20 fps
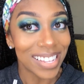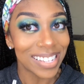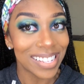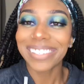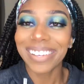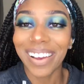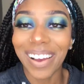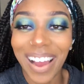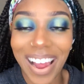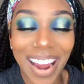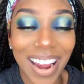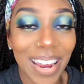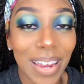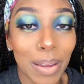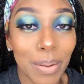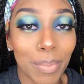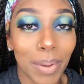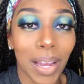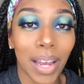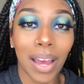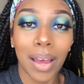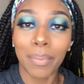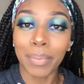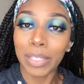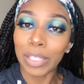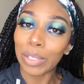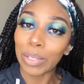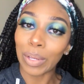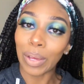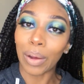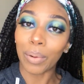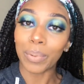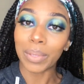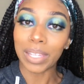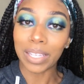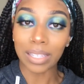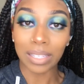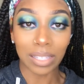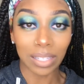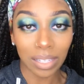So I am coming to y'all with
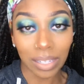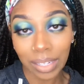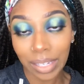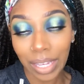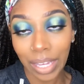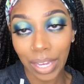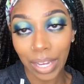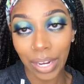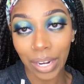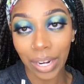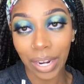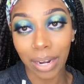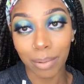this look here.